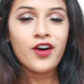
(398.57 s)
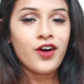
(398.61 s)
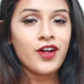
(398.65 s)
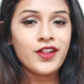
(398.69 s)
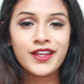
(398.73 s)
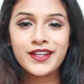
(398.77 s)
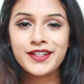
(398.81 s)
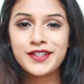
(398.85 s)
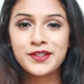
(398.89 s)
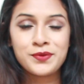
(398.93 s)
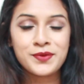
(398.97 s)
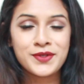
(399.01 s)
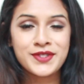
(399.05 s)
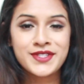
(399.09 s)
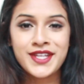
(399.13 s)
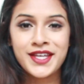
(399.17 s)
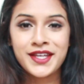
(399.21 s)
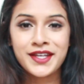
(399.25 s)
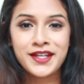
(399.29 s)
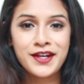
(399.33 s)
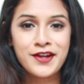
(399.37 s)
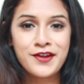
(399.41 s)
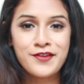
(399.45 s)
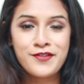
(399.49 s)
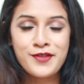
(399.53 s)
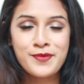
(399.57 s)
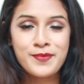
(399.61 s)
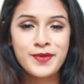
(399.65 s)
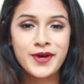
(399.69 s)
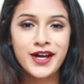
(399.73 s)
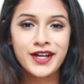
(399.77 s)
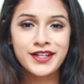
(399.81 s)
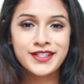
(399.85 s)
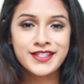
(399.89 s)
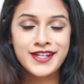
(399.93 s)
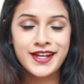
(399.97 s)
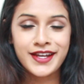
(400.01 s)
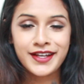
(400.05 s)
All I did was take it out of the
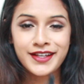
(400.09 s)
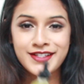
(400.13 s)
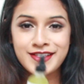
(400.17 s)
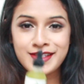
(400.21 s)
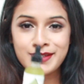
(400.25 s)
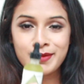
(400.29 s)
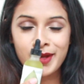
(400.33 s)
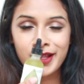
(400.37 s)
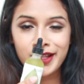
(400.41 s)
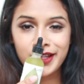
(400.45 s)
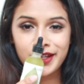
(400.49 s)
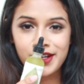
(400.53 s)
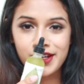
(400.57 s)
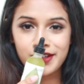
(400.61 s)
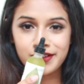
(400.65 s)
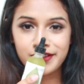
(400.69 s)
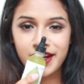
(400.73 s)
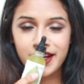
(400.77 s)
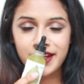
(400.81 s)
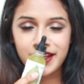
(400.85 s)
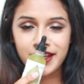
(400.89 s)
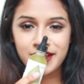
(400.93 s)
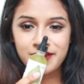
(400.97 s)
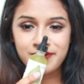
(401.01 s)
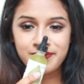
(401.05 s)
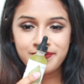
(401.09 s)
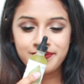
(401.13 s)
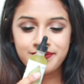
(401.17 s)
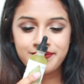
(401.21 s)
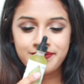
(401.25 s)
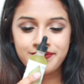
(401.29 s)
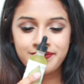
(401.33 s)
box and I can smell it already.